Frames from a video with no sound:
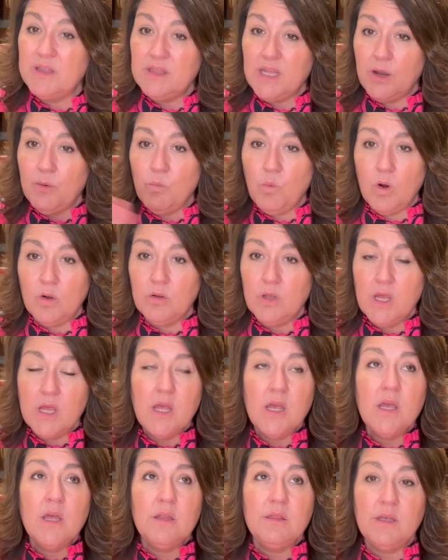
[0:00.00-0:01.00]
they won't,
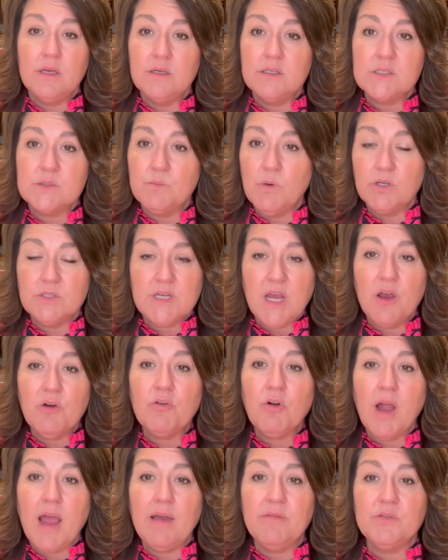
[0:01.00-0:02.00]
the small town
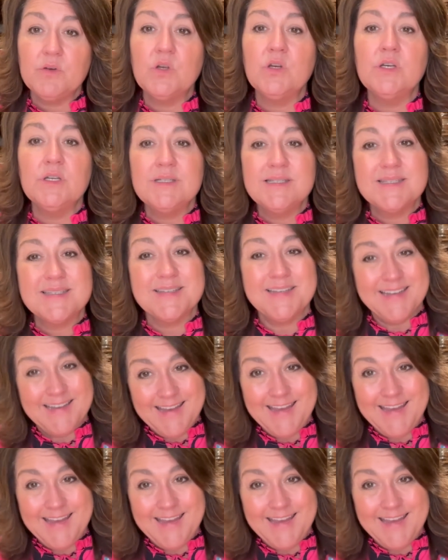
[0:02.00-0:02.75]
craft goods